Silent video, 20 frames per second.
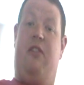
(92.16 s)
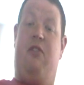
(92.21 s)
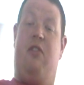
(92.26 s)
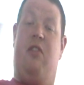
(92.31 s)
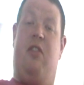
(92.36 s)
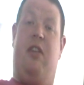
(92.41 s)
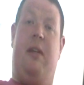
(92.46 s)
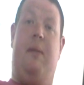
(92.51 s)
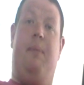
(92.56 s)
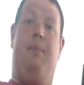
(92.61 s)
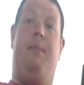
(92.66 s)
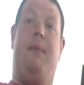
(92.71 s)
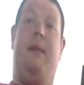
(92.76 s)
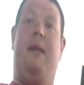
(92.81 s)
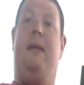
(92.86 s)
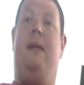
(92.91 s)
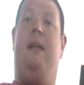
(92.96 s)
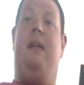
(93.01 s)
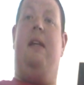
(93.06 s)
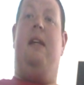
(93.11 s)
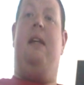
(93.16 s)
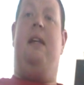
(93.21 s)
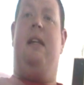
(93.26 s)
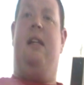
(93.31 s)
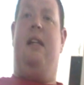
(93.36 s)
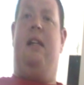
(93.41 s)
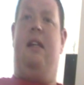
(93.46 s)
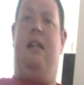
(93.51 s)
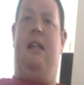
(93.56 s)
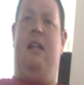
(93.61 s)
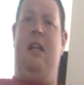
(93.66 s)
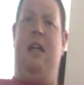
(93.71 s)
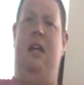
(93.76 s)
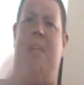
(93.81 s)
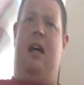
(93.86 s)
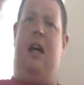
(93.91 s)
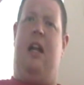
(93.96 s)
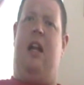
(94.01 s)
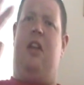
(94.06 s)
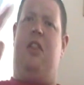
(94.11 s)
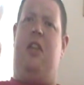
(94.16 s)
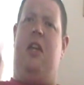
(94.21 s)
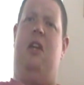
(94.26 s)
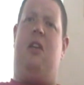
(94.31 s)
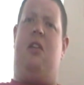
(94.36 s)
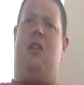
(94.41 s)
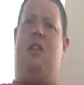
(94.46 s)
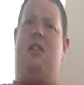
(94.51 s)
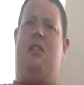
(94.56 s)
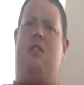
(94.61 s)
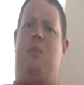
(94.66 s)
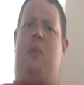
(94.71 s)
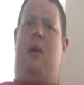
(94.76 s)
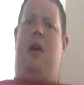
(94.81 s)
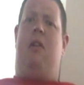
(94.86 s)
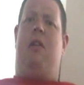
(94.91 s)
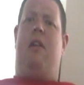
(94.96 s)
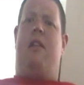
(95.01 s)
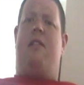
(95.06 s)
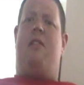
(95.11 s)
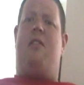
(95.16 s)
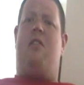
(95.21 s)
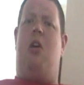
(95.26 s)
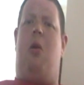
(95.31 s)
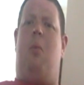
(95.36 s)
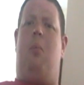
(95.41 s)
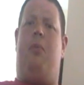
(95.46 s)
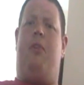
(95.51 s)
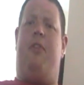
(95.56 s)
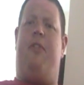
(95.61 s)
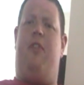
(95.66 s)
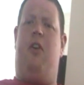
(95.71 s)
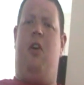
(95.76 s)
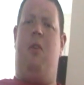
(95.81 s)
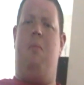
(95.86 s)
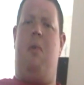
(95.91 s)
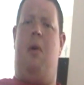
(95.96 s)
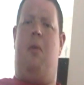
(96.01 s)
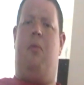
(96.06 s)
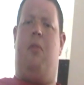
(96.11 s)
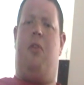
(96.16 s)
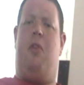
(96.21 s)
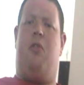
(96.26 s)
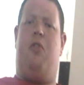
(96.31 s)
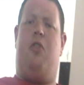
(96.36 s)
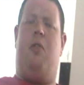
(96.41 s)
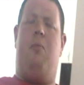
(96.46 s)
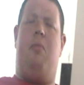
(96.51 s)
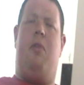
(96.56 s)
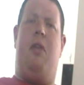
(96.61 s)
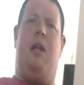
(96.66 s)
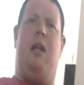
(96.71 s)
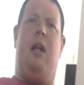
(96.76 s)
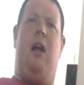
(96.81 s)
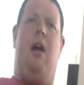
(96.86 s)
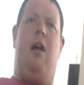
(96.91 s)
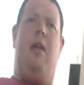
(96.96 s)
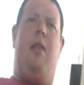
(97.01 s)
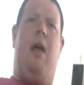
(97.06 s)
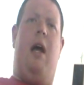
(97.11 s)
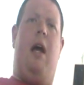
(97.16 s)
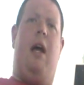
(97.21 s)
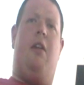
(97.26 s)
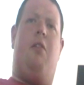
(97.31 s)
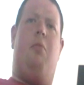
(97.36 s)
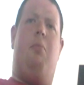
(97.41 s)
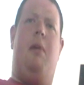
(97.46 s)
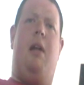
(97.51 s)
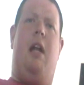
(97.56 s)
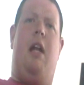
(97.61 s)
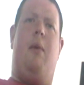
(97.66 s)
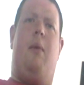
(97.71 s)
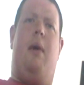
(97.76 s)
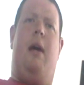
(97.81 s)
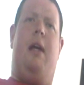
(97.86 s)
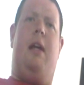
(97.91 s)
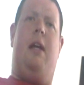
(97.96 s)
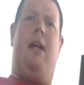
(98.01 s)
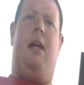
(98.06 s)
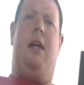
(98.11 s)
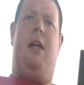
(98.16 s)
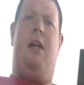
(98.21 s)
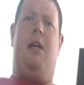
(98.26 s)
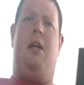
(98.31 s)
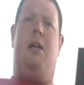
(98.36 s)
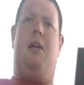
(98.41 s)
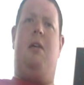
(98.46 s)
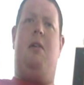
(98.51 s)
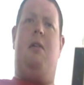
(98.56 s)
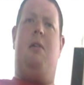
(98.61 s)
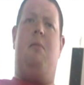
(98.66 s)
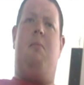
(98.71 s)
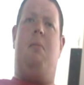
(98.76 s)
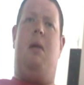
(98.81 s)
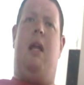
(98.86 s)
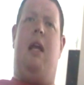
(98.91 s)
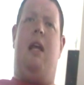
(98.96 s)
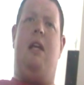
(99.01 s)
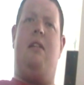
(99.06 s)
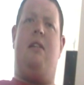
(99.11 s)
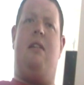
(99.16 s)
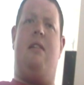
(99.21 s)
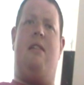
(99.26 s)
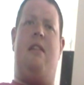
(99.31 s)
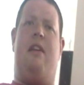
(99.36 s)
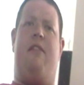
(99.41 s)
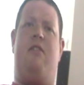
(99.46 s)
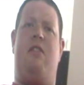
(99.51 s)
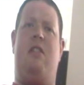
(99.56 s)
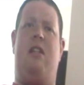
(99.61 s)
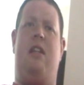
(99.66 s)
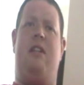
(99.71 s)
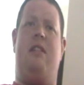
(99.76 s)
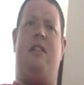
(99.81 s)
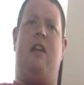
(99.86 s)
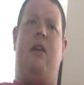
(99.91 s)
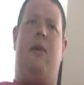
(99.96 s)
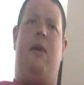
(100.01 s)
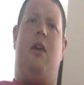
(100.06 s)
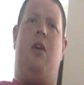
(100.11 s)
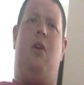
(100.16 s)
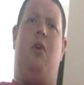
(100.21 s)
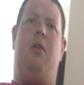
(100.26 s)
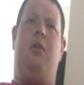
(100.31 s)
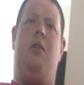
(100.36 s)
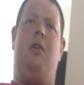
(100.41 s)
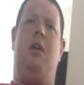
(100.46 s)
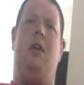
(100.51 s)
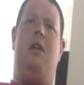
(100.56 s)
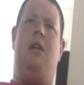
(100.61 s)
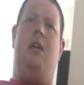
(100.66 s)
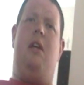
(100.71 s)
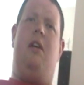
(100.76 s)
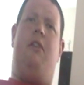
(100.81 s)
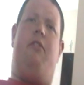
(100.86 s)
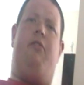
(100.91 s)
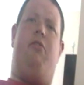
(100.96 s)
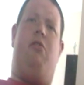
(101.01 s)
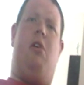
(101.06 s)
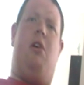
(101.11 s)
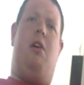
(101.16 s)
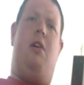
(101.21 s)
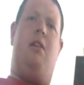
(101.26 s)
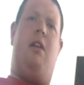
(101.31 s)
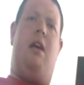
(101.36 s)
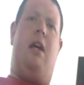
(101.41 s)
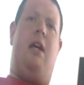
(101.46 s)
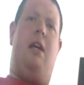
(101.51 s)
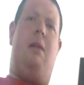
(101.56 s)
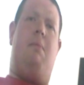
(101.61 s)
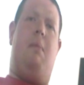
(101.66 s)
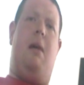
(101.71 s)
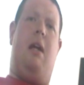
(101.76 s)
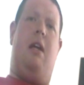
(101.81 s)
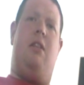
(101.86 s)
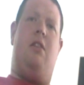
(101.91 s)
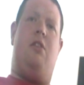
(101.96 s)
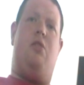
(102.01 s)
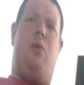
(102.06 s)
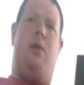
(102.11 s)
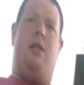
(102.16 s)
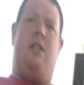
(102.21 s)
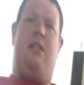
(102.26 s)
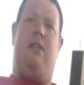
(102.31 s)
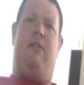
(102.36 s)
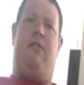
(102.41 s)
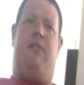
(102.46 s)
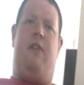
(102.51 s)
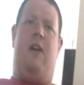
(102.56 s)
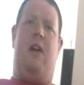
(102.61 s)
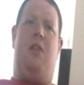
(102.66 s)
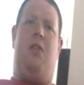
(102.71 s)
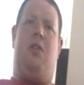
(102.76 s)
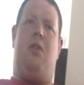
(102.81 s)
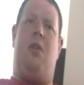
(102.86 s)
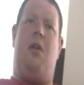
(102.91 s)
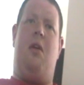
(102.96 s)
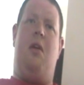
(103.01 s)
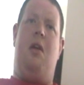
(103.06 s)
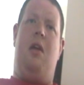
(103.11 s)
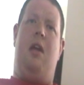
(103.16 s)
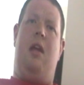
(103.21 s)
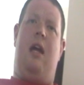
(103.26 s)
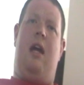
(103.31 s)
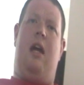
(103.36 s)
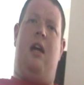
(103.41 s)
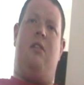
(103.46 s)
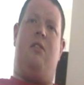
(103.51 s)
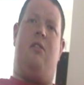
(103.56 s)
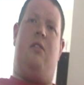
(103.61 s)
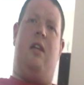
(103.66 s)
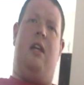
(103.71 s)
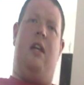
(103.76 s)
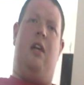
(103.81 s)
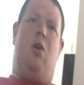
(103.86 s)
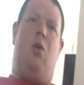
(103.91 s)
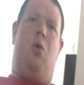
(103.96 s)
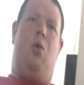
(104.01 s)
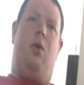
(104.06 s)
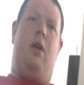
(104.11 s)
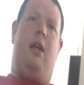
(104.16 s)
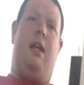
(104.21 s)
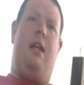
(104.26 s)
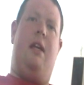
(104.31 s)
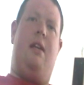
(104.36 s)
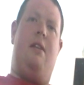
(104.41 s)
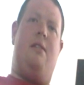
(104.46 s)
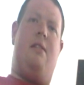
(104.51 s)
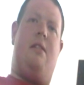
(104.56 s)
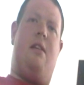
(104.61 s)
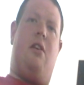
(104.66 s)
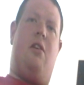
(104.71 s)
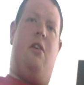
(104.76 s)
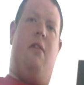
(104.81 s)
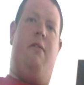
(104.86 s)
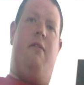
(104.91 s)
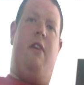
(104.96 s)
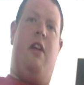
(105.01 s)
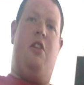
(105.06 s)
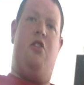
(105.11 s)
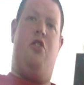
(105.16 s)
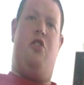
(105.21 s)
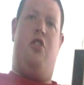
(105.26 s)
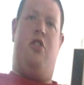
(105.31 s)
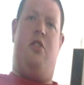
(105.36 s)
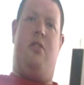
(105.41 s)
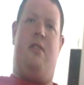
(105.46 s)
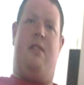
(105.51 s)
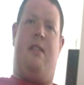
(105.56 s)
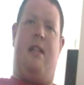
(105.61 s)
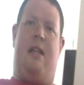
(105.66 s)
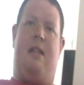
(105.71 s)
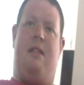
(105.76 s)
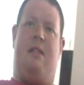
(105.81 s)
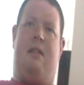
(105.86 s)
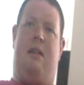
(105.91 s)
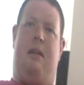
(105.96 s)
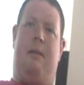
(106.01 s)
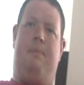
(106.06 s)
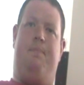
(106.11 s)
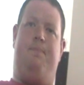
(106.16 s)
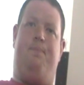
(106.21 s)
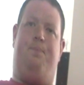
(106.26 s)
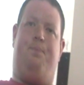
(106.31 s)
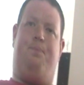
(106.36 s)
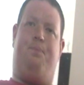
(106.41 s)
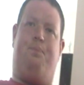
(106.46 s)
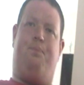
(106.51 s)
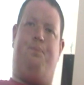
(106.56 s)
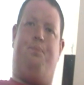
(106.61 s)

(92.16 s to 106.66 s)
Seventeen. And I think this is where it stops for a month or something like that. But anyway, uh, 70 is going on Friday, May the 25th at the Orleans Convention Centre.